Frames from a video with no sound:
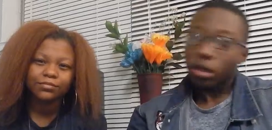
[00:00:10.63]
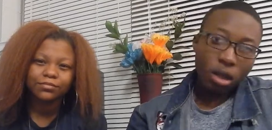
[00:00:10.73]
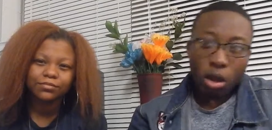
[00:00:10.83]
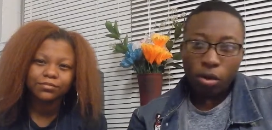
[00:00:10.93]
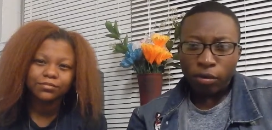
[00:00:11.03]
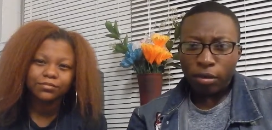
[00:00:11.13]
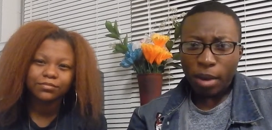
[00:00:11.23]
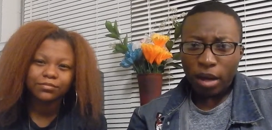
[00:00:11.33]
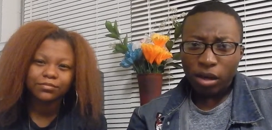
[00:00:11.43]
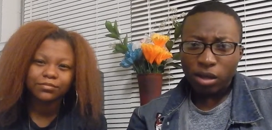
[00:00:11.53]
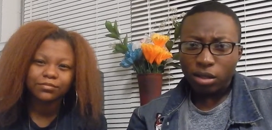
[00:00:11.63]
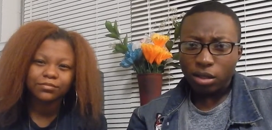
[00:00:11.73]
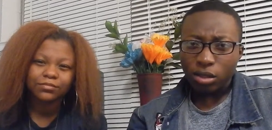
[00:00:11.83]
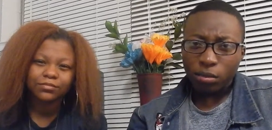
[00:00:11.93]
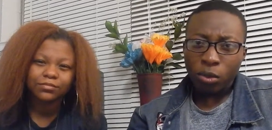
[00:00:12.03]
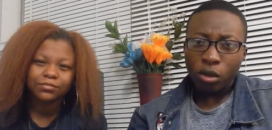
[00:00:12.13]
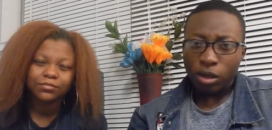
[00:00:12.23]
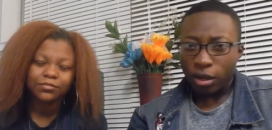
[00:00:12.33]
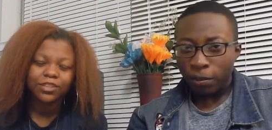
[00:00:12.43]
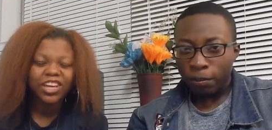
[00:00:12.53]
Speaker 1: Hello everybody, this is your boy
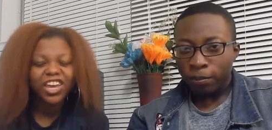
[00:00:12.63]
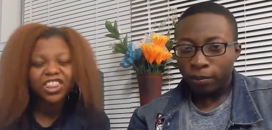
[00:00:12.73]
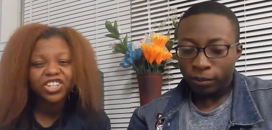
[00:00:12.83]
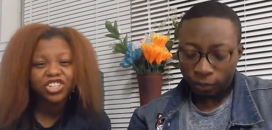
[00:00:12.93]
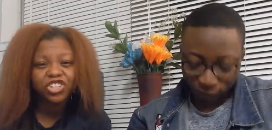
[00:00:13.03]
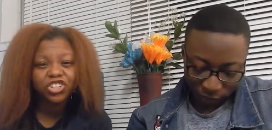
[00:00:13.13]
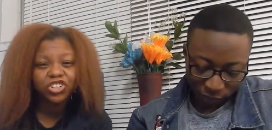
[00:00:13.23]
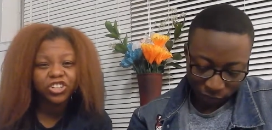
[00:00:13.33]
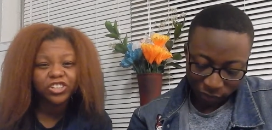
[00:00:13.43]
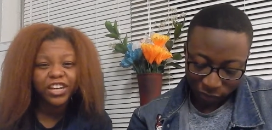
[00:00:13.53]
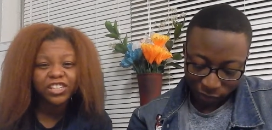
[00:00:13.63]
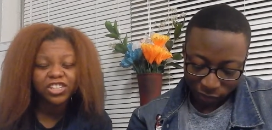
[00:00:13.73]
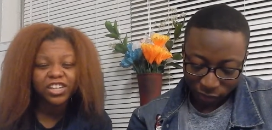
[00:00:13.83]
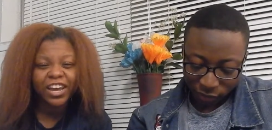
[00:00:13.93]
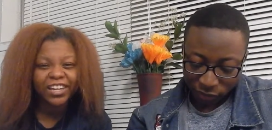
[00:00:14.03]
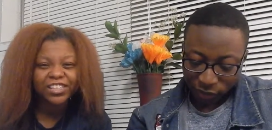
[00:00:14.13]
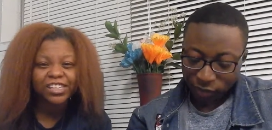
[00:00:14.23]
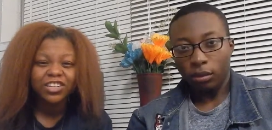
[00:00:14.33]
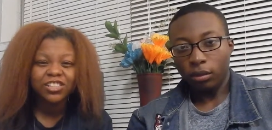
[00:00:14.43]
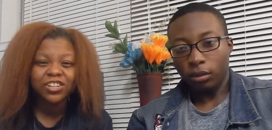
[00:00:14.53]
D.
Speaker 2: And this is your girl Jazzy Jazz.
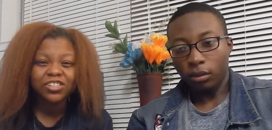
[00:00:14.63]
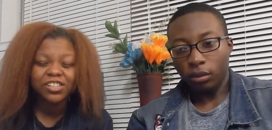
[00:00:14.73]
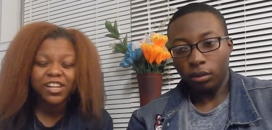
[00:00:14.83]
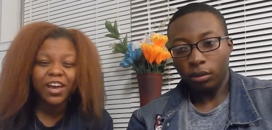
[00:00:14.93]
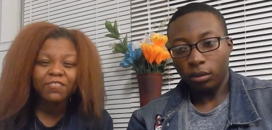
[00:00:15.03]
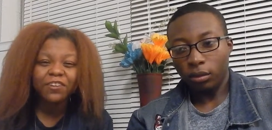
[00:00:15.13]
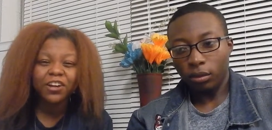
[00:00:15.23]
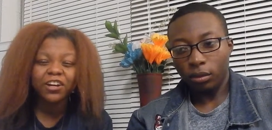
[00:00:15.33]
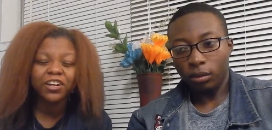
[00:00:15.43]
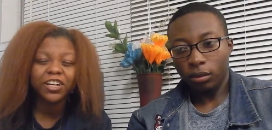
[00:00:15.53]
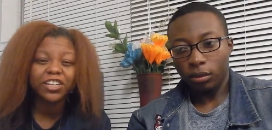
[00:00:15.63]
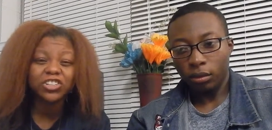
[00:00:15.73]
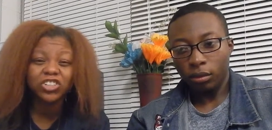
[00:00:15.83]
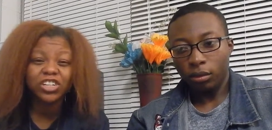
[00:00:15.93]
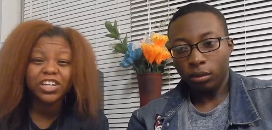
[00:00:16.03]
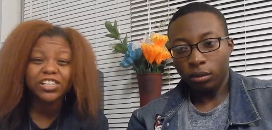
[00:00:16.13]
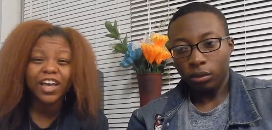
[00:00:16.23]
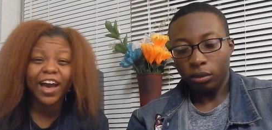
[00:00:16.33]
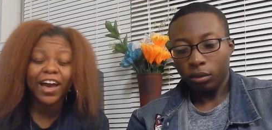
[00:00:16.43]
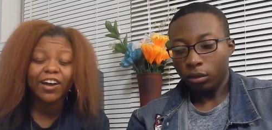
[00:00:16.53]
So Steph Curry just
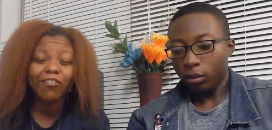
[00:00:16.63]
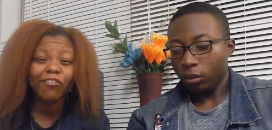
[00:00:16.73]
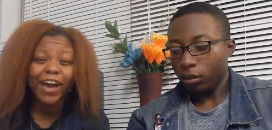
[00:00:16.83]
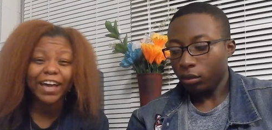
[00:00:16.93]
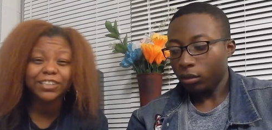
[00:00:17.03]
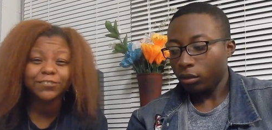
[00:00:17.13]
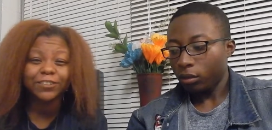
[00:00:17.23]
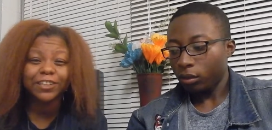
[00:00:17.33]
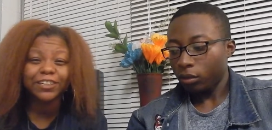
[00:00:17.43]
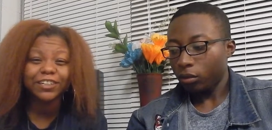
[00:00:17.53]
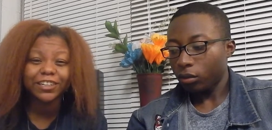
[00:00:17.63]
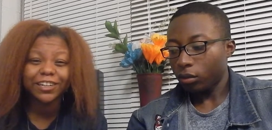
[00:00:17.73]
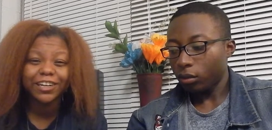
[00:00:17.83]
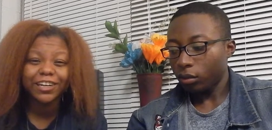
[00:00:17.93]
got a wax figure.